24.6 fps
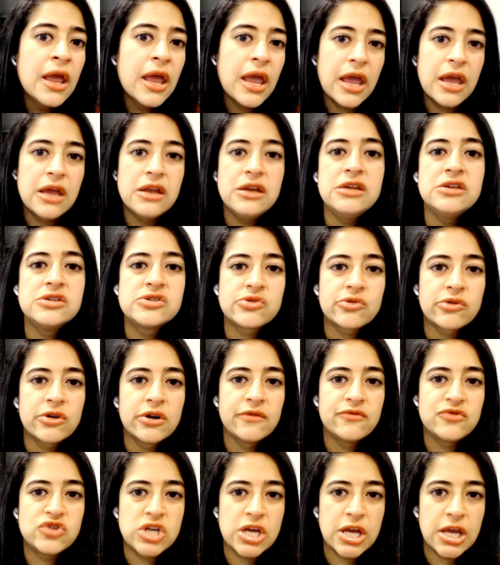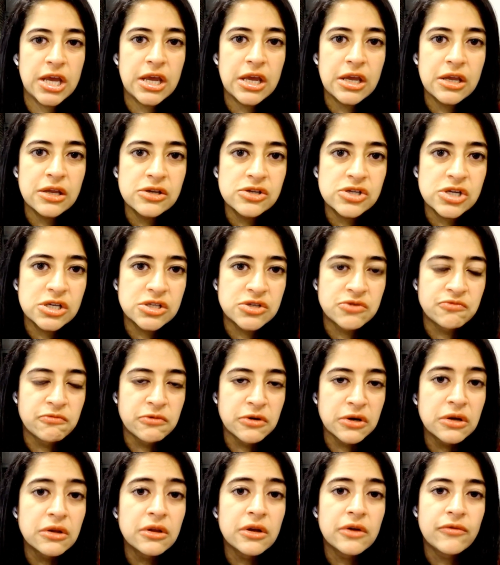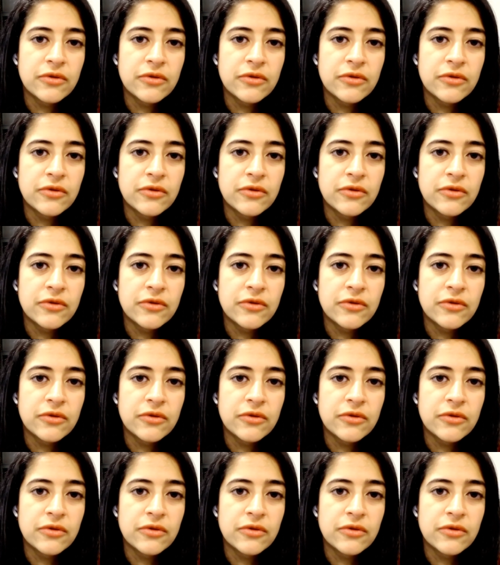any sort of change, it's really,